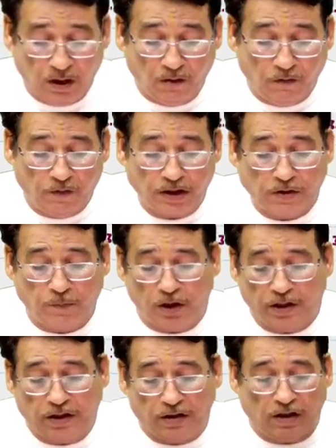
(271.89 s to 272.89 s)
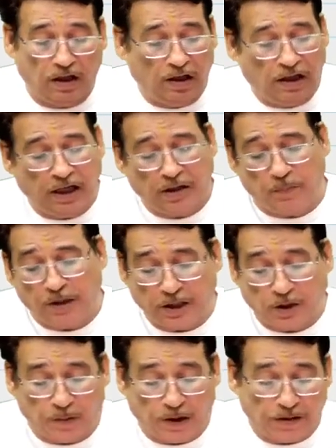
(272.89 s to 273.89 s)
First point, let me
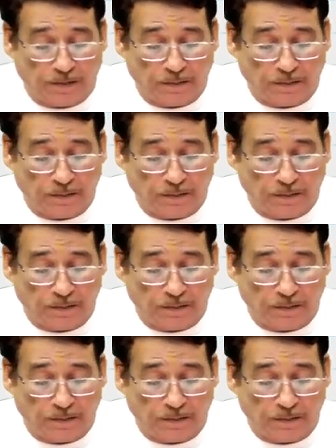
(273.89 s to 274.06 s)
explain.